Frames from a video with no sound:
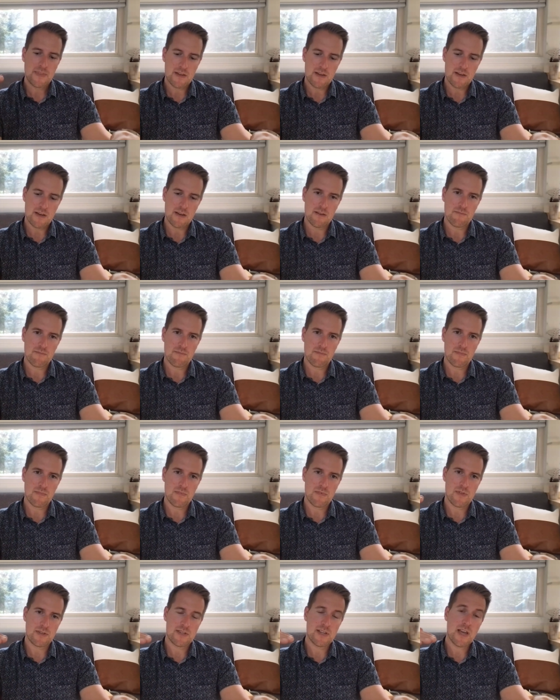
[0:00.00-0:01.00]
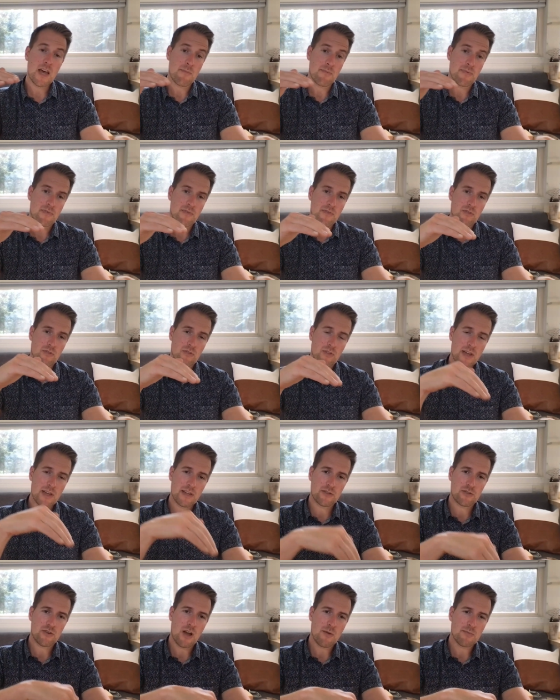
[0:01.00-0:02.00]
the depth of the
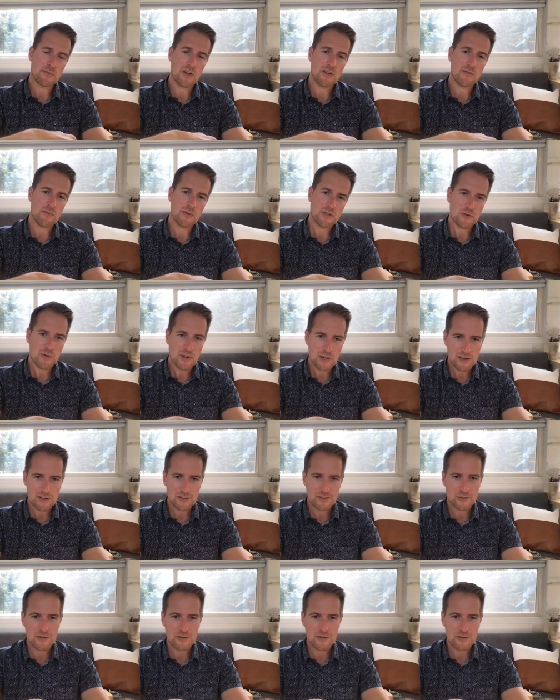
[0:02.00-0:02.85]
lake drops off much quicker.